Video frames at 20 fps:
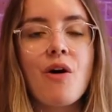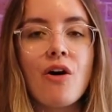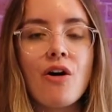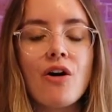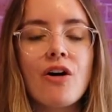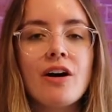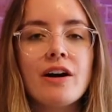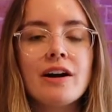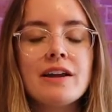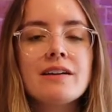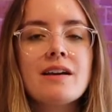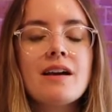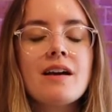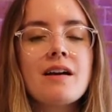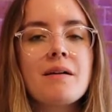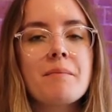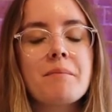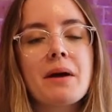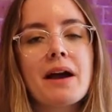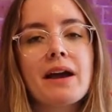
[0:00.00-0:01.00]
on
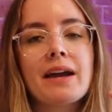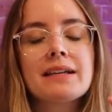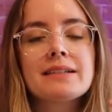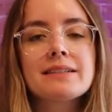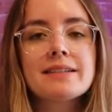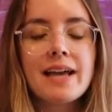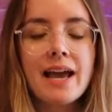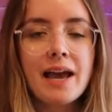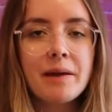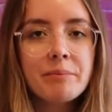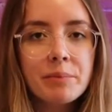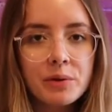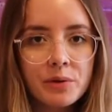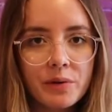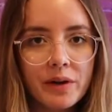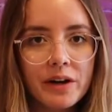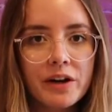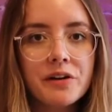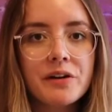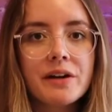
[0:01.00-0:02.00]
my
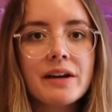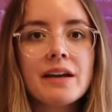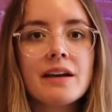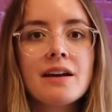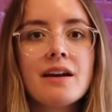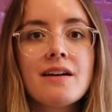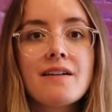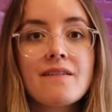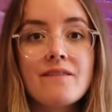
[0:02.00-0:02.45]
temporary